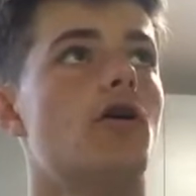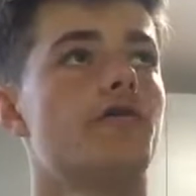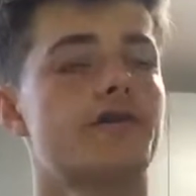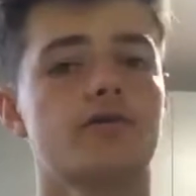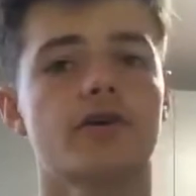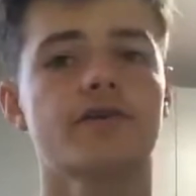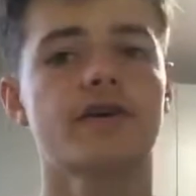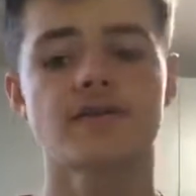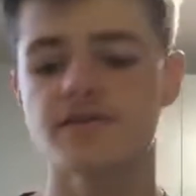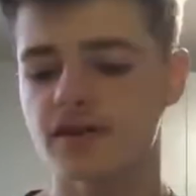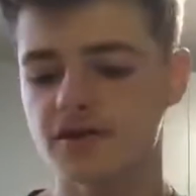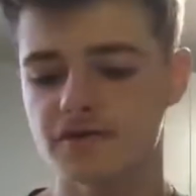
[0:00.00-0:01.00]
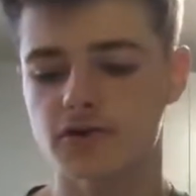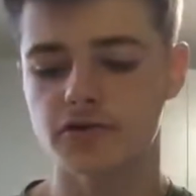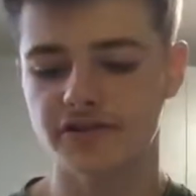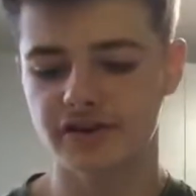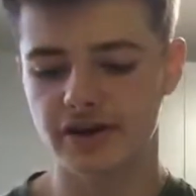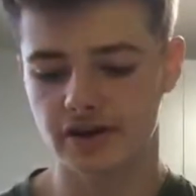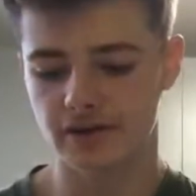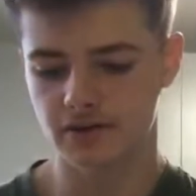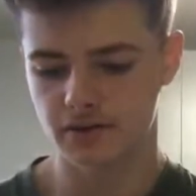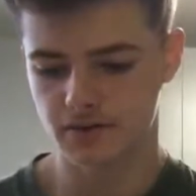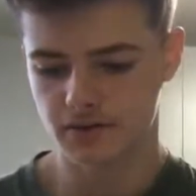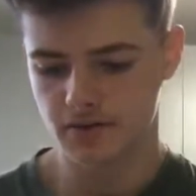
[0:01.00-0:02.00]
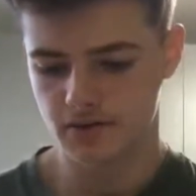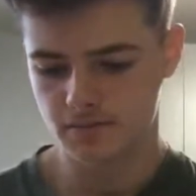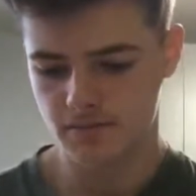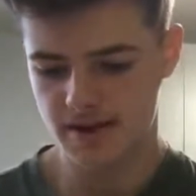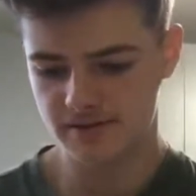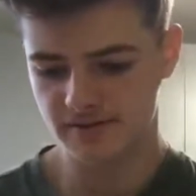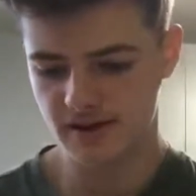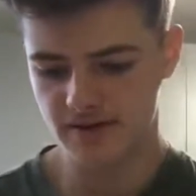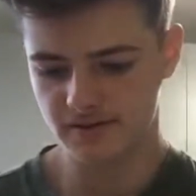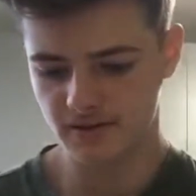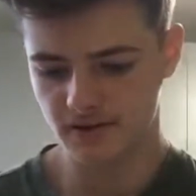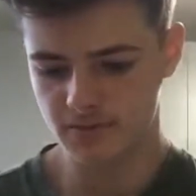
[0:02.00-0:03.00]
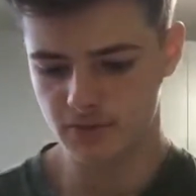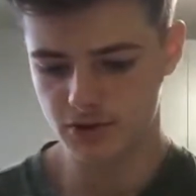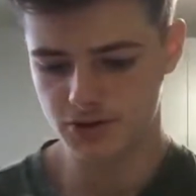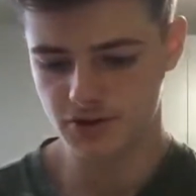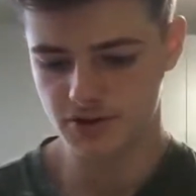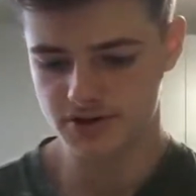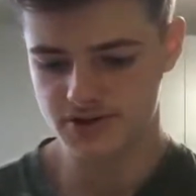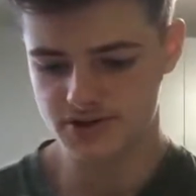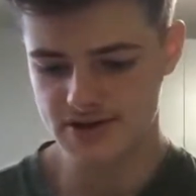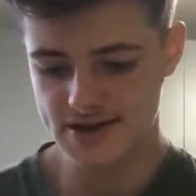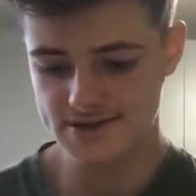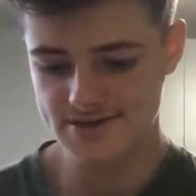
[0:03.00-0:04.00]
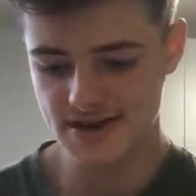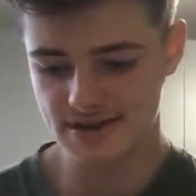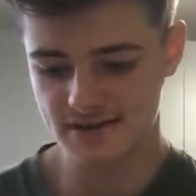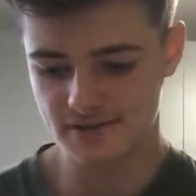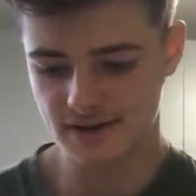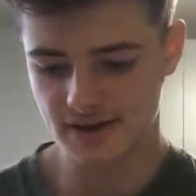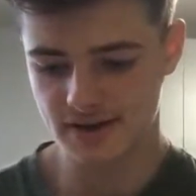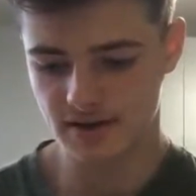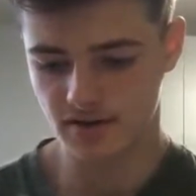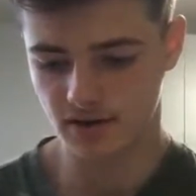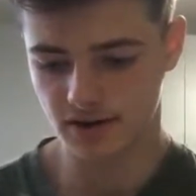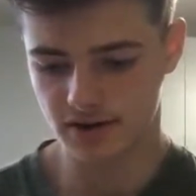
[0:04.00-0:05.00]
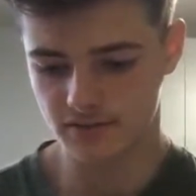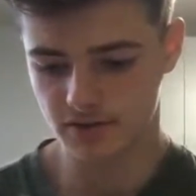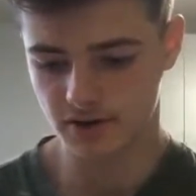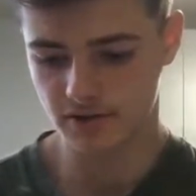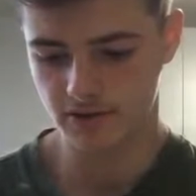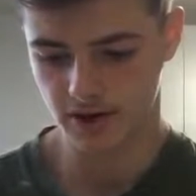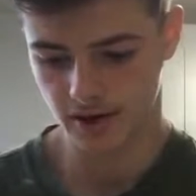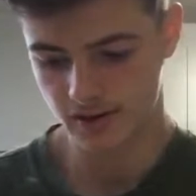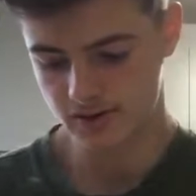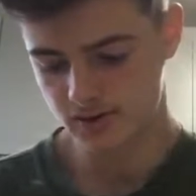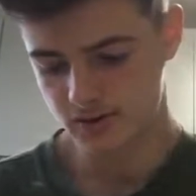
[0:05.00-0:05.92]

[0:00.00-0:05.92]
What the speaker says: Off to the right-hand side for Chrissy now. Ben says, I'm watching on a 10-second delay now, Ollie. Right, okay.